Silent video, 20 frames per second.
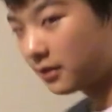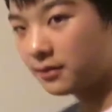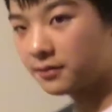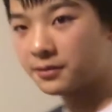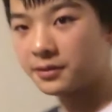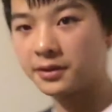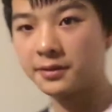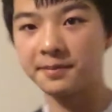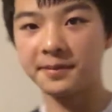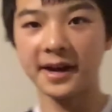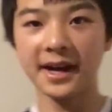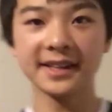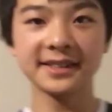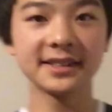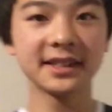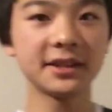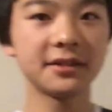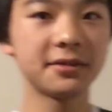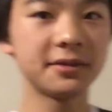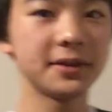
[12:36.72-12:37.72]
For the
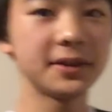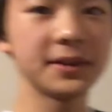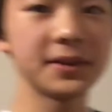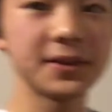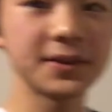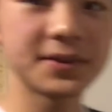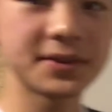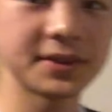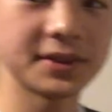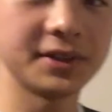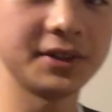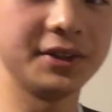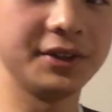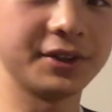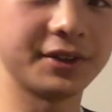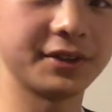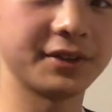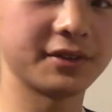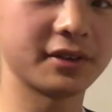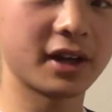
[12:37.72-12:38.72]
backside fingers, you
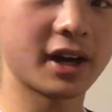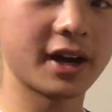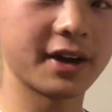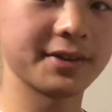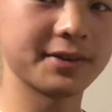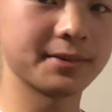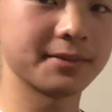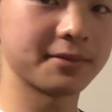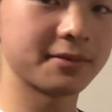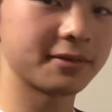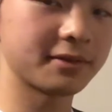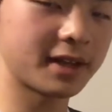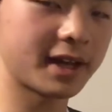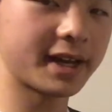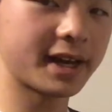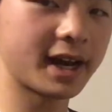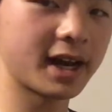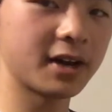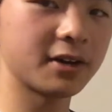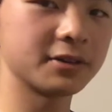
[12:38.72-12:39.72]
can either have them
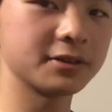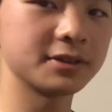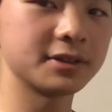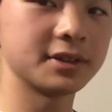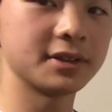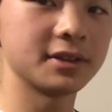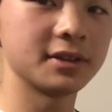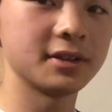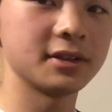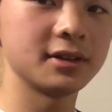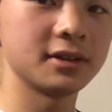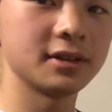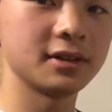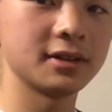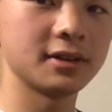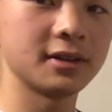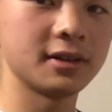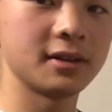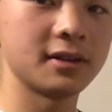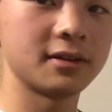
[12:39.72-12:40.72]
flat out,
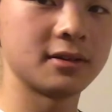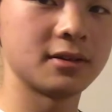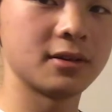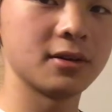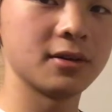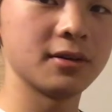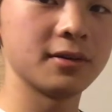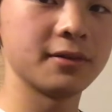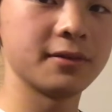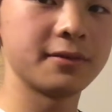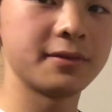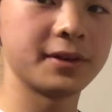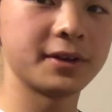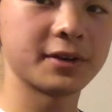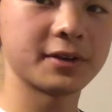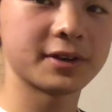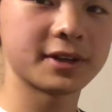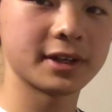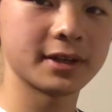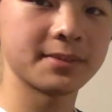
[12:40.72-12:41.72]

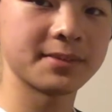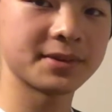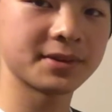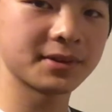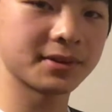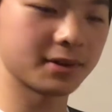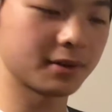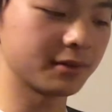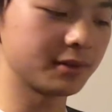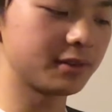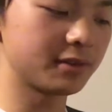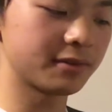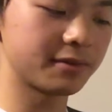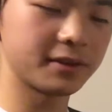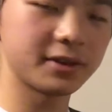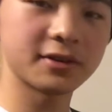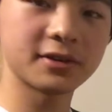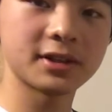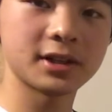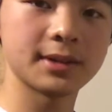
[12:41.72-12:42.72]
fingertips, only the
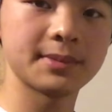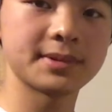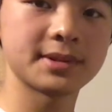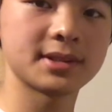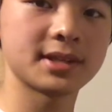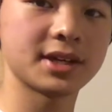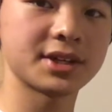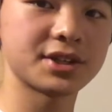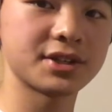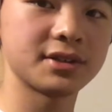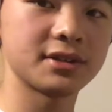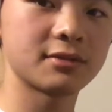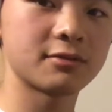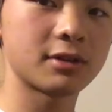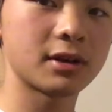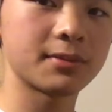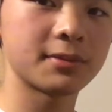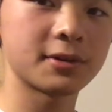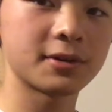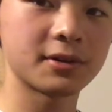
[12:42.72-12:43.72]
fingertips touching the
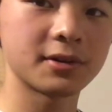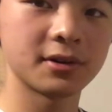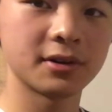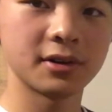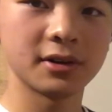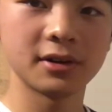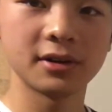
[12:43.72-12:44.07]
rubber,